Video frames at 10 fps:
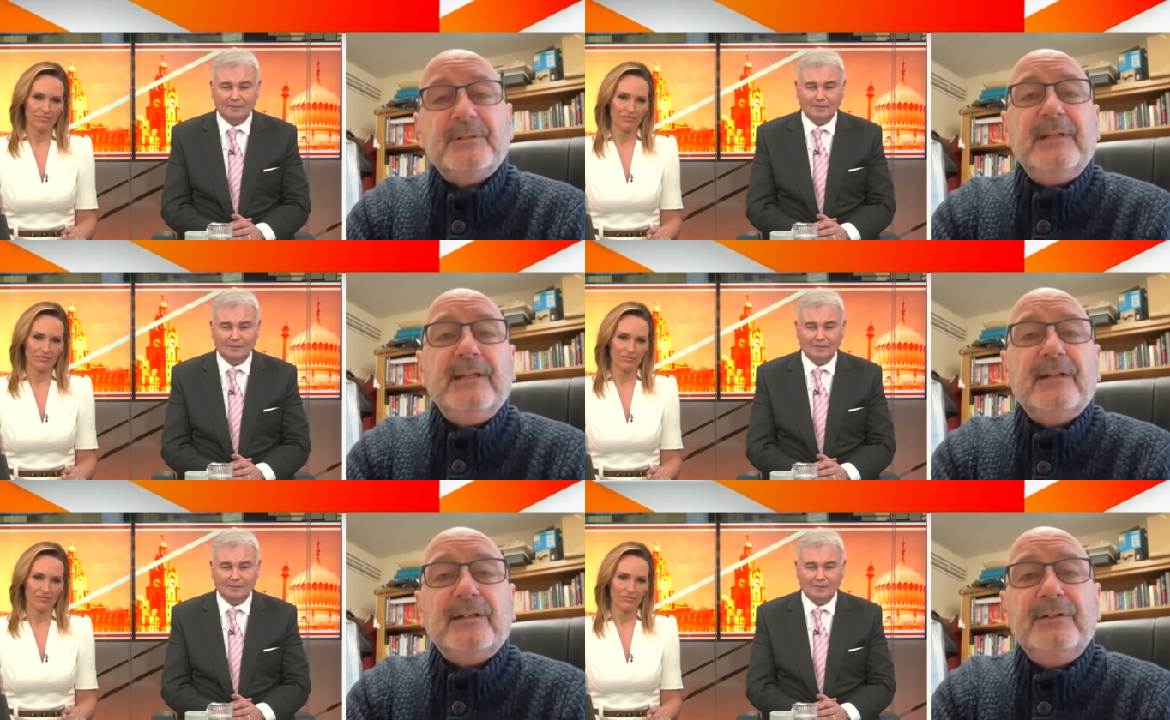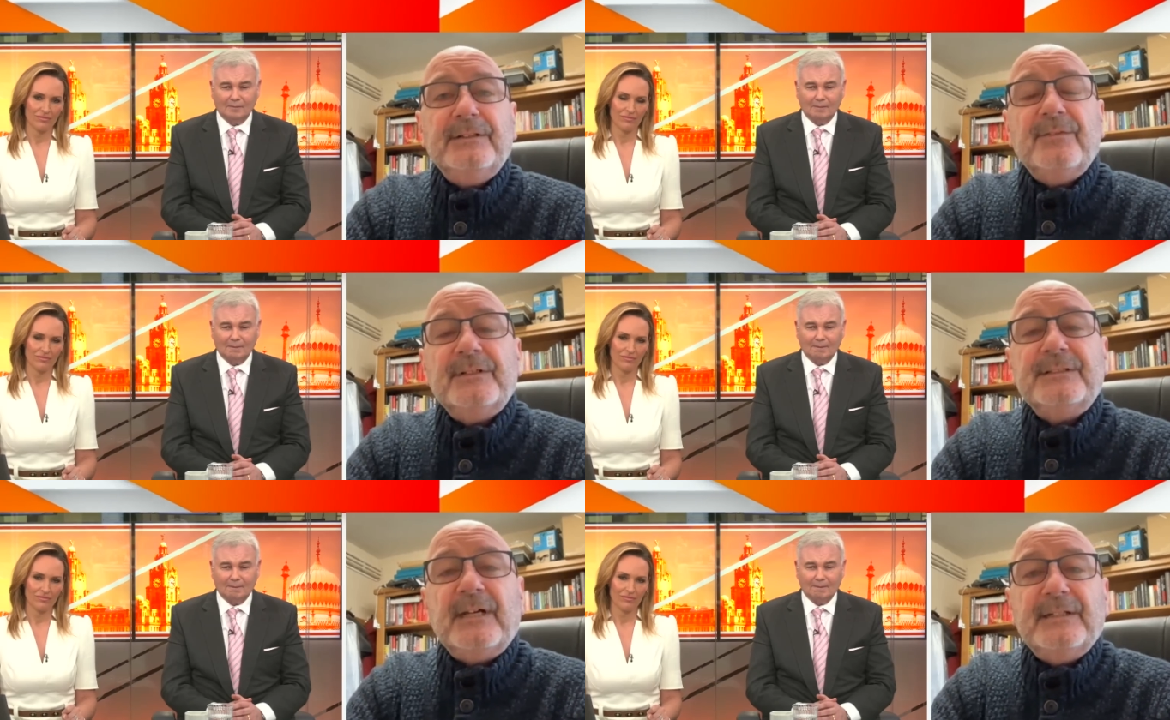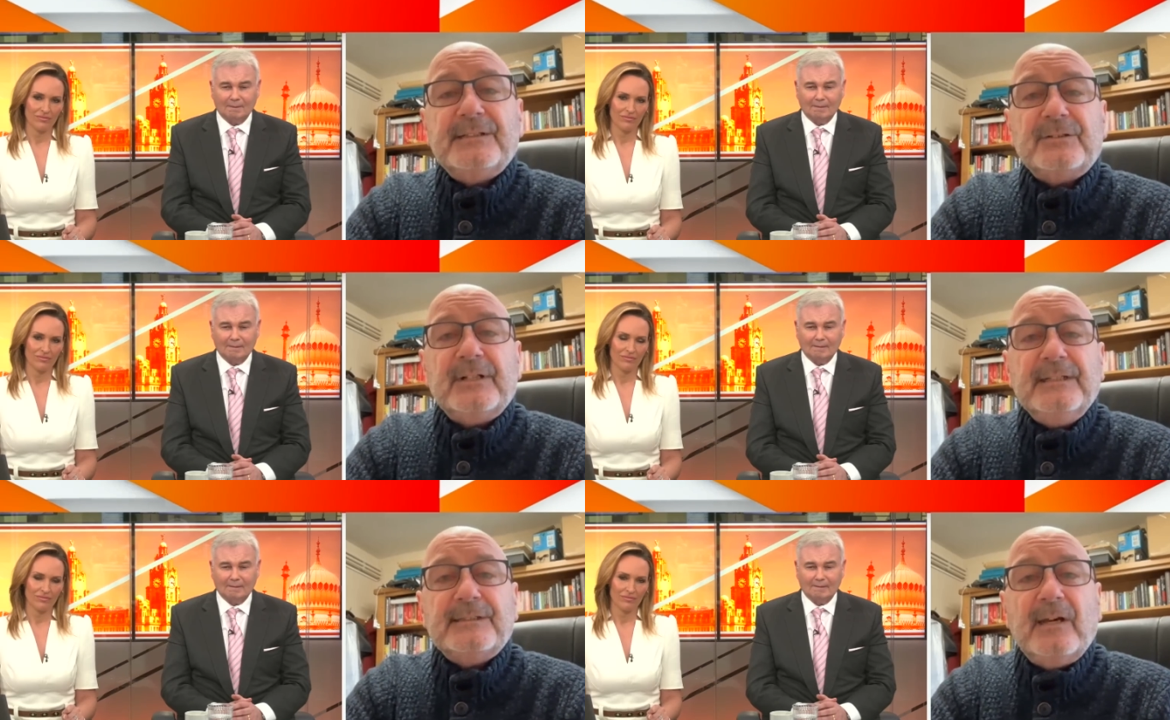Speaker 1: to be included on the Dire
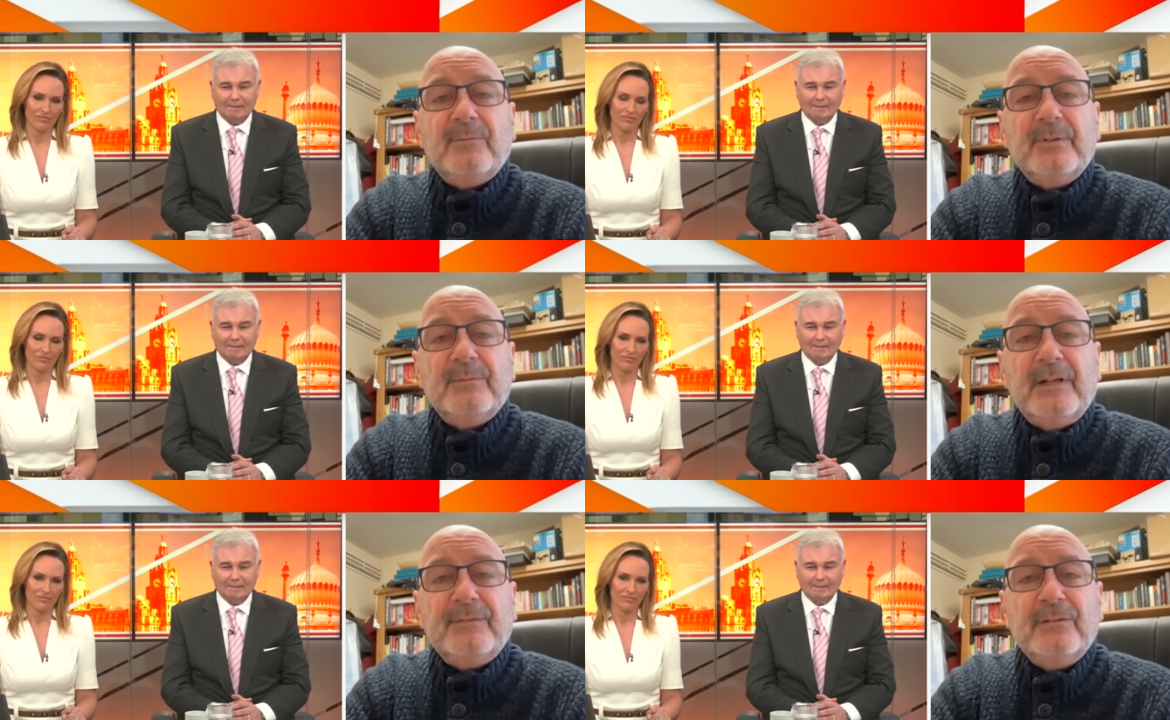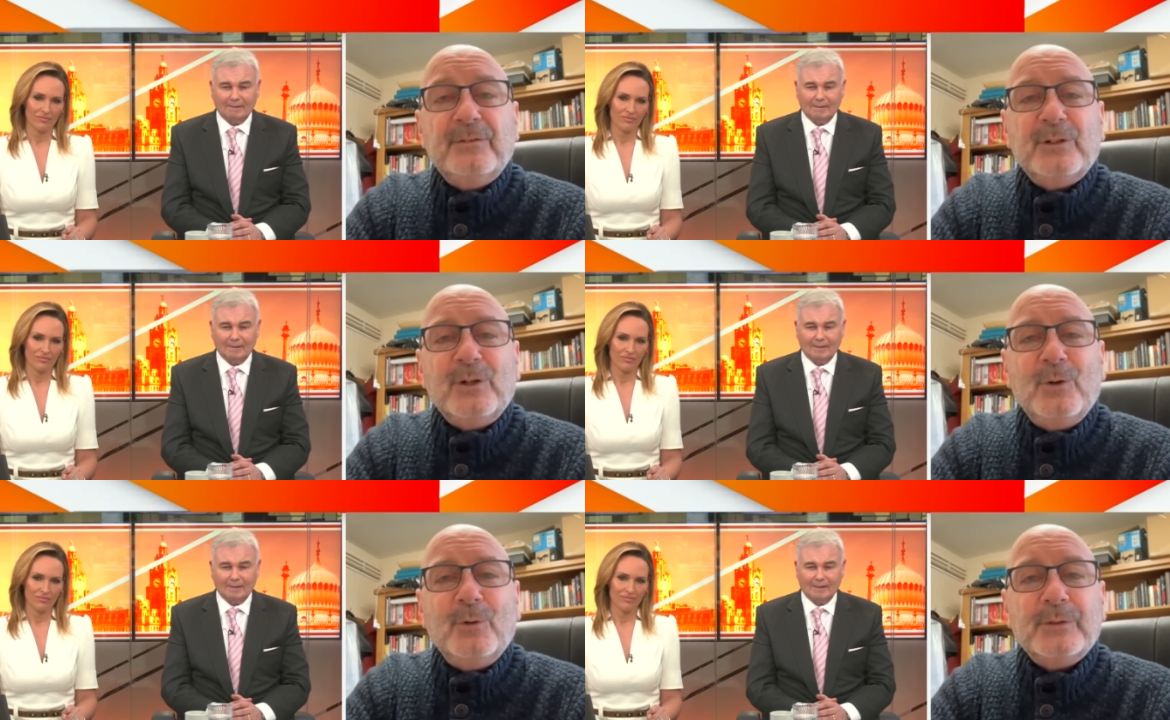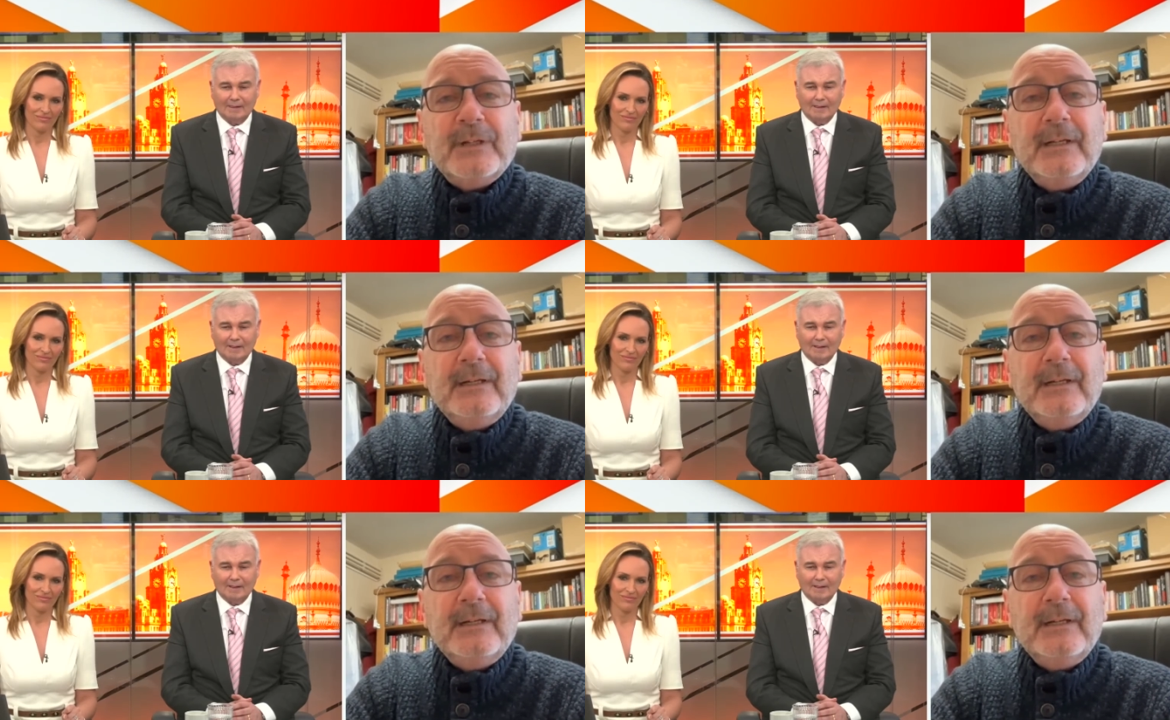Straits album "Love Over Gold,"